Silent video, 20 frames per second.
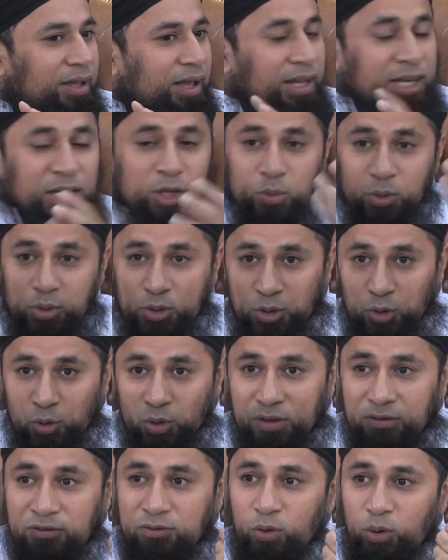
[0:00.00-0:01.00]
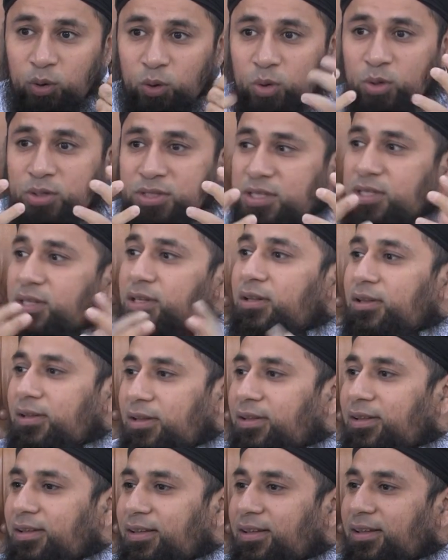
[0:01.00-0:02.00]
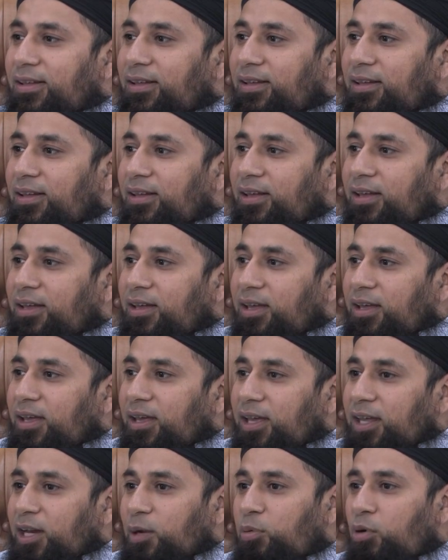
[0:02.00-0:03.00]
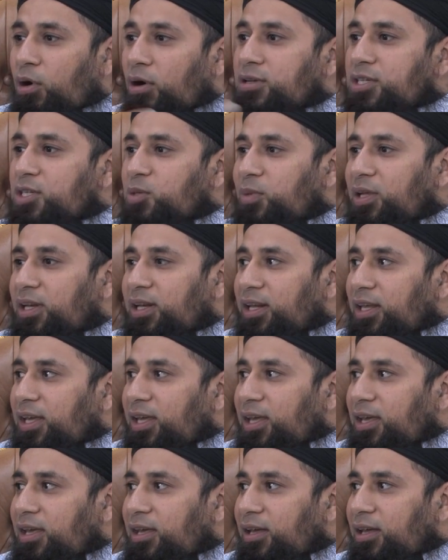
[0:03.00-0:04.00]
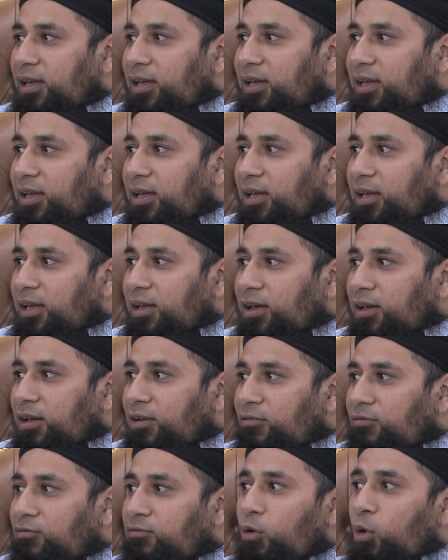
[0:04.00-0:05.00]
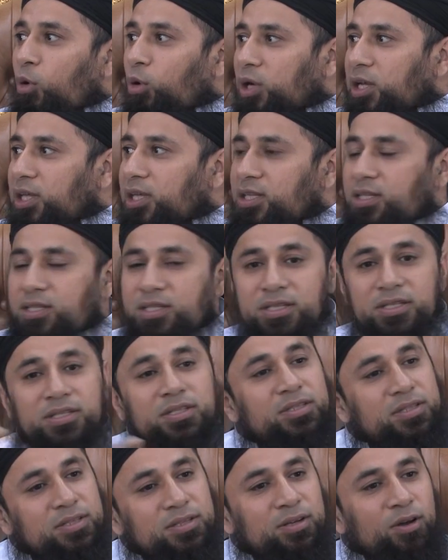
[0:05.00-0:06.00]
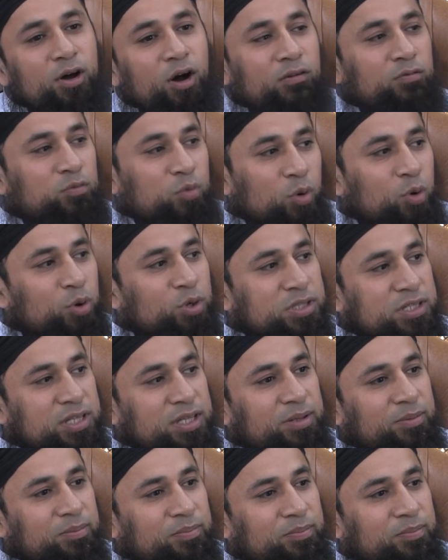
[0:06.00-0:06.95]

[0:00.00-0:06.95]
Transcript: And he would do the full ghusl in approximately 4 liters of water.